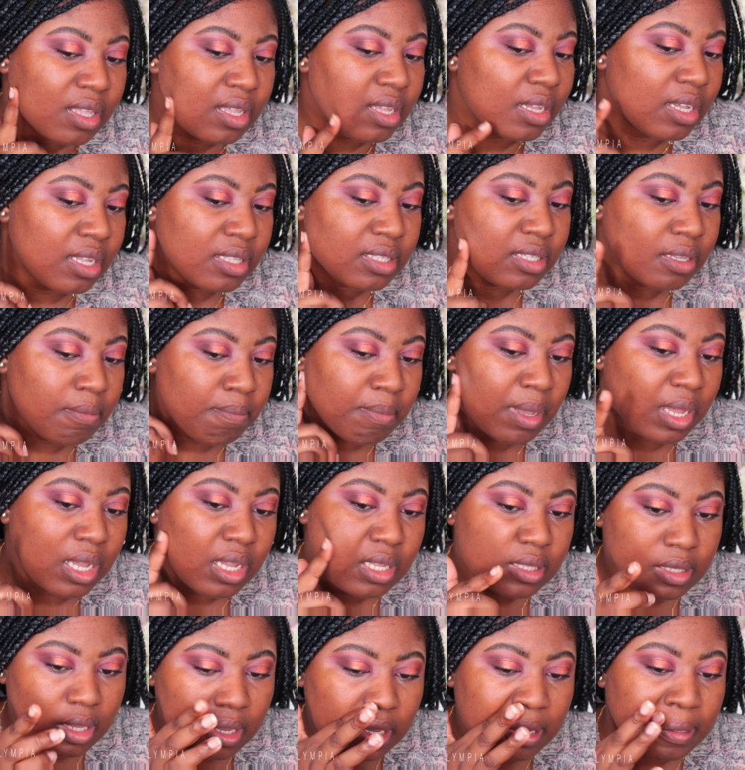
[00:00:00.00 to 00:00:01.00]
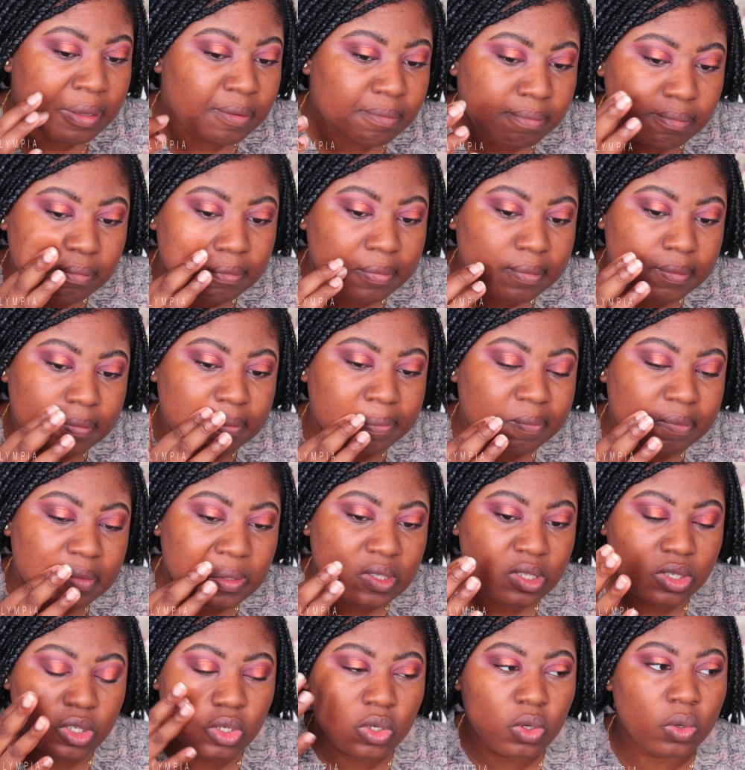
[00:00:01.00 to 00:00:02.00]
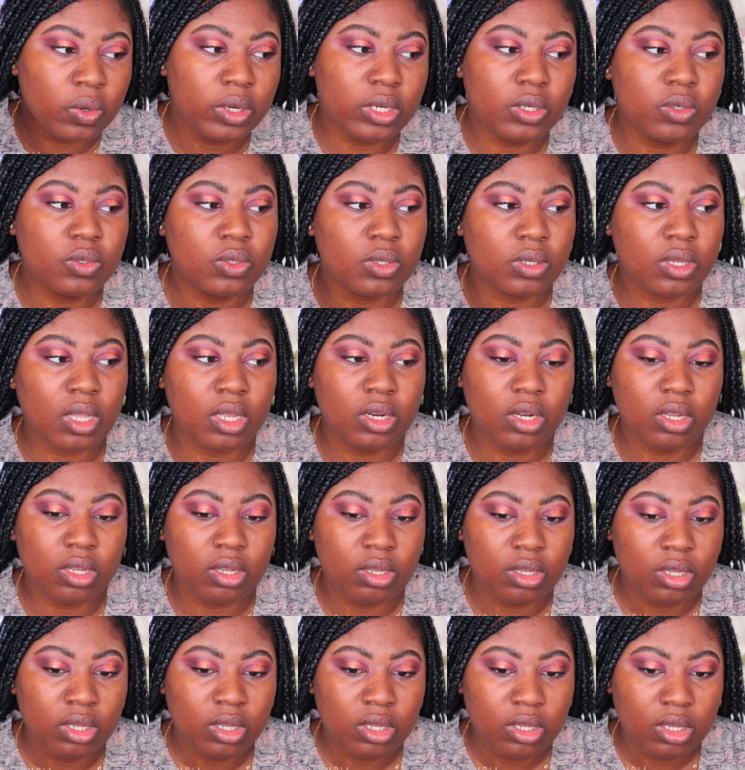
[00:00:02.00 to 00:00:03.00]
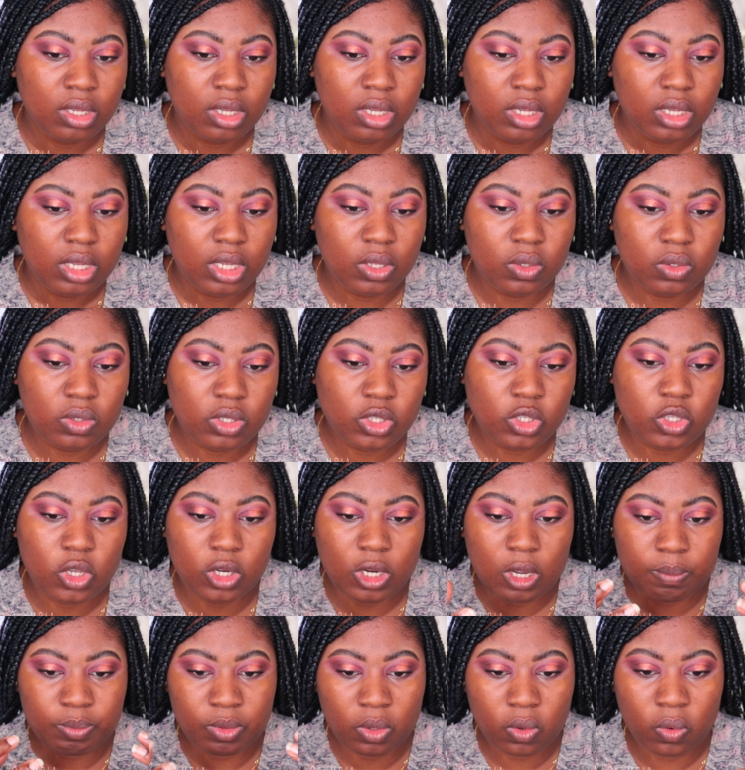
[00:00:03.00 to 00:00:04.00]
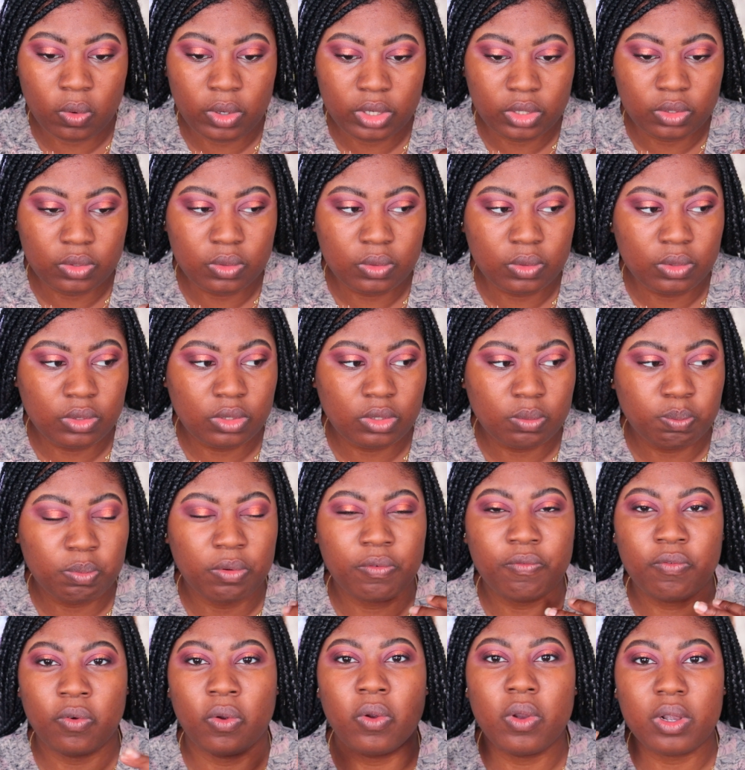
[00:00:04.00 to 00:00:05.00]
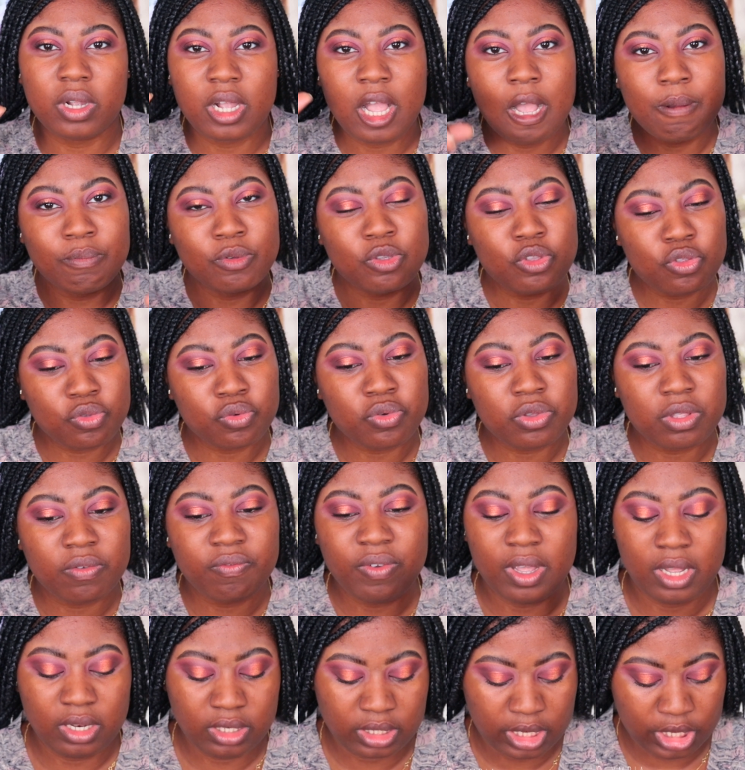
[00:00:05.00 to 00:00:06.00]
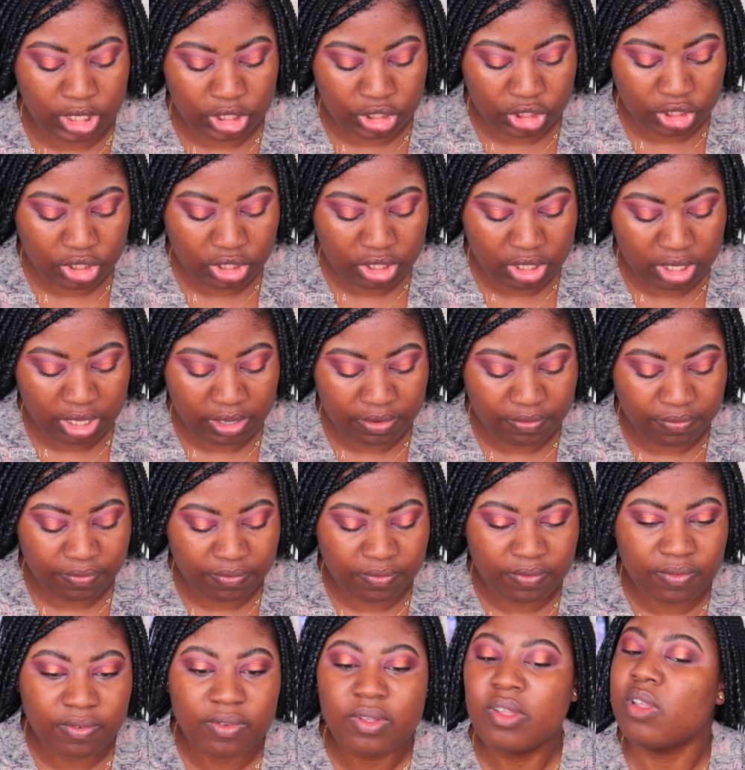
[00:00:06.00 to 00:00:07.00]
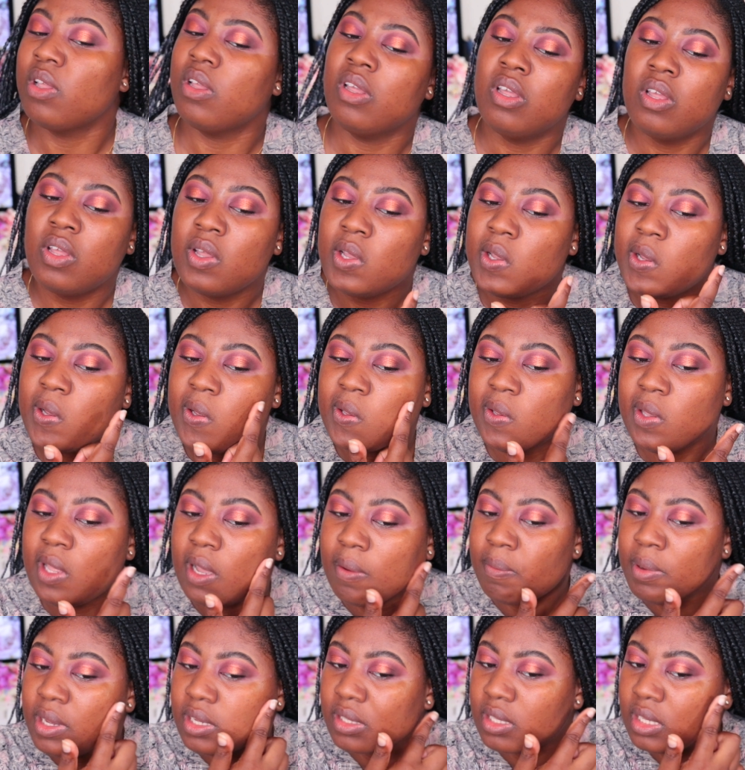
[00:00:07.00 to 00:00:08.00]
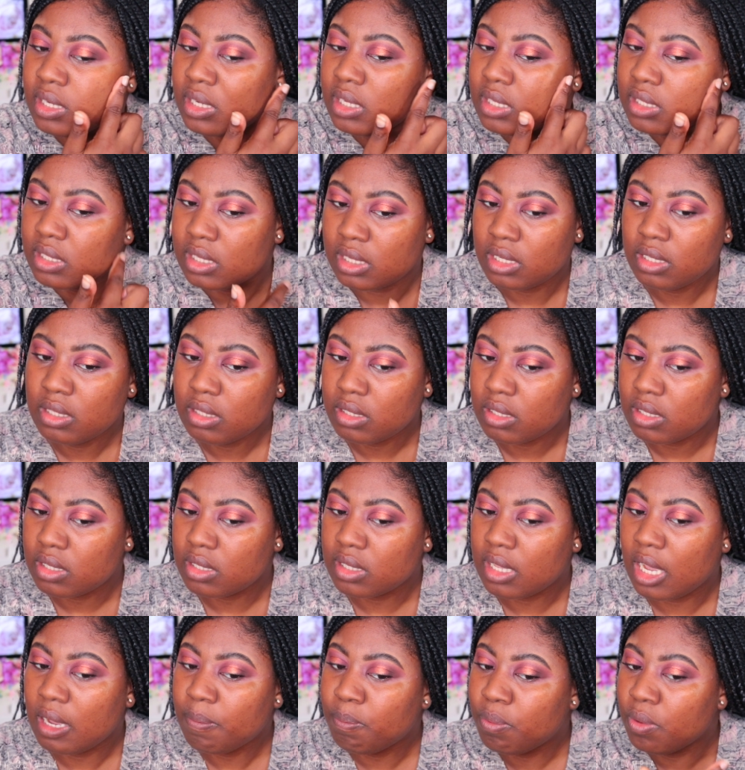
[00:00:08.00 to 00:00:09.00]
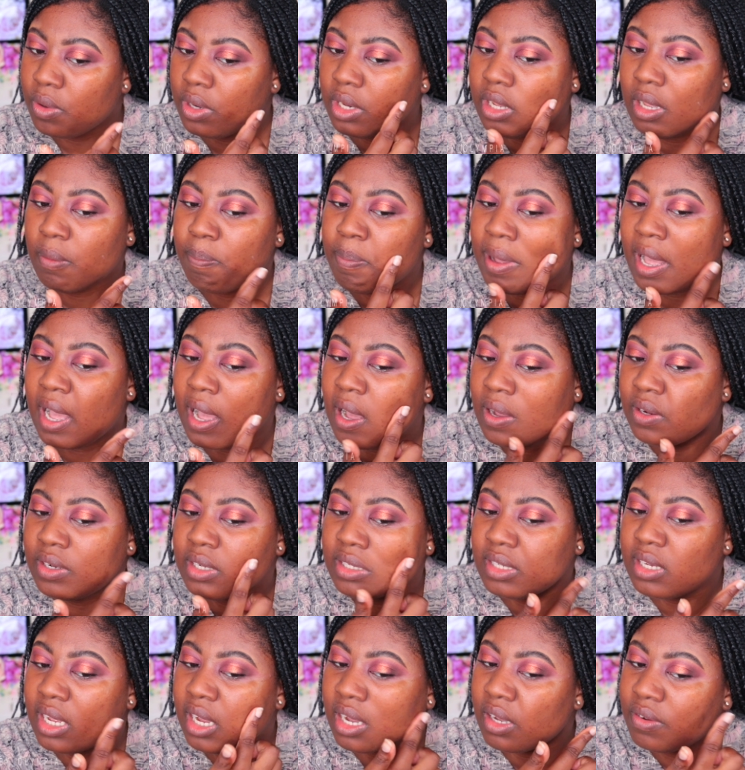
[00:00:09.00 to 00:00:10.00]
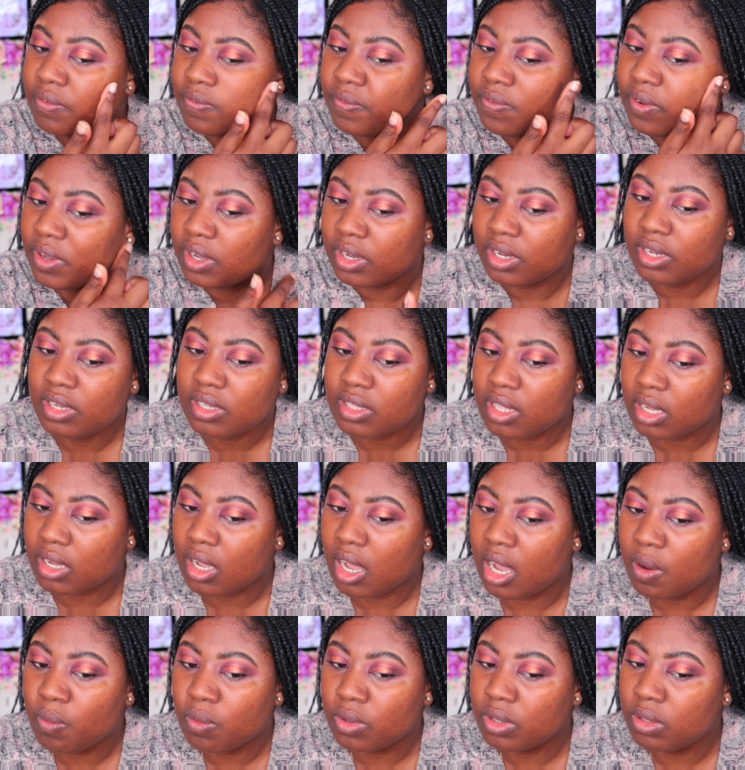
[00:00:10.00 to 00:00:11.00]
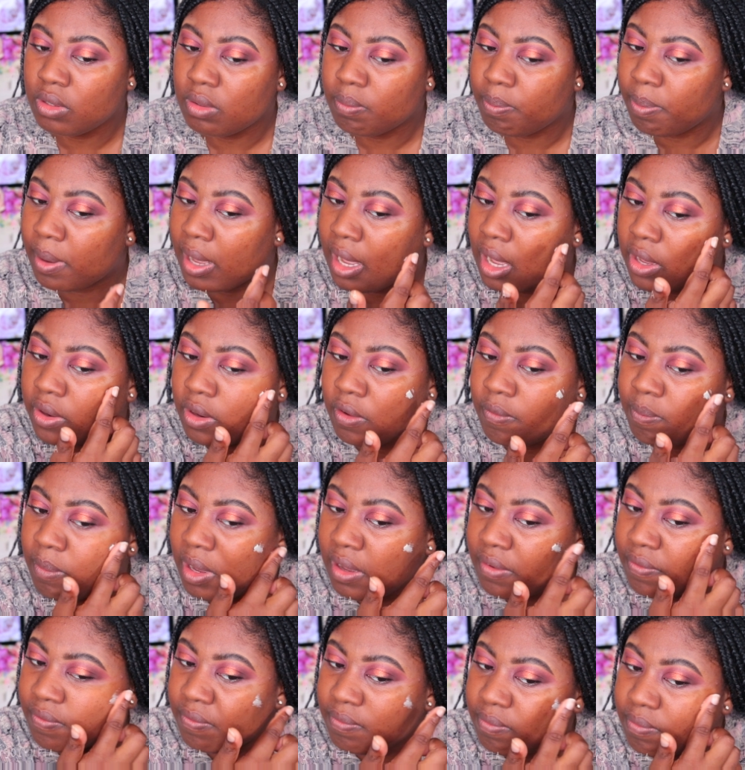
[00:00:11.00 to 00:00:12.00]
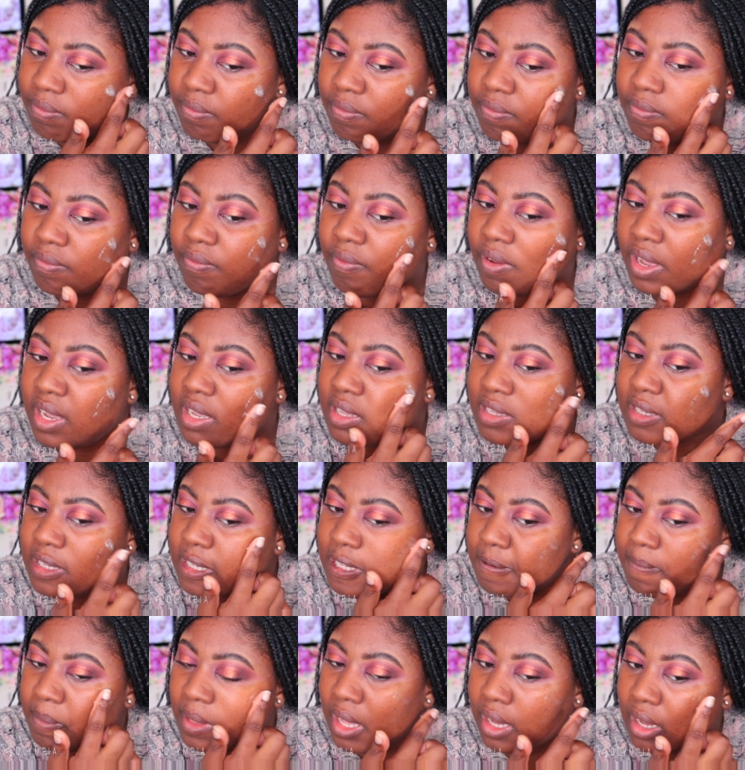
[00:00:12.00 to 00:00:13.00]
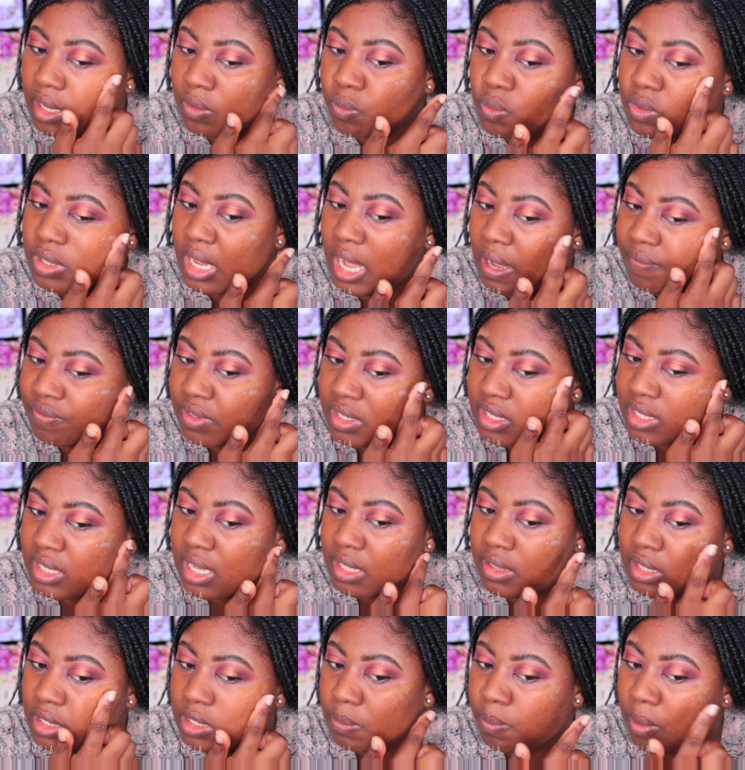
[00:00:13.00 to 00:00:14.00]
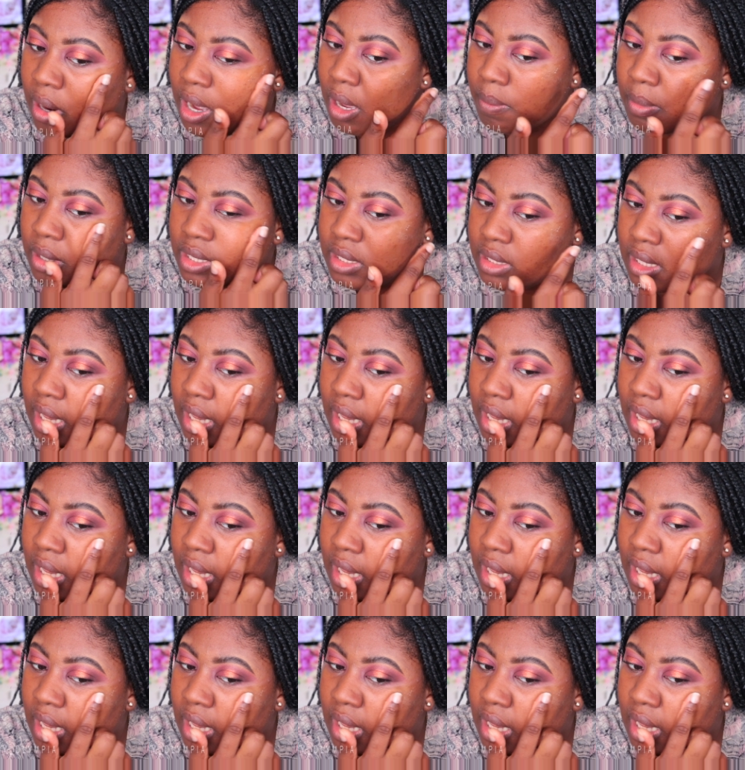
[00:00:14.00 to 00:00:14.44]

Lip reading: It's amazing. So your oils will it'll soak up the oils before it comes through the foundation, if that makes any sense. It's like putting a powder down first. Like I wouldn't powder my face. Like I wouldn't have to set this primer.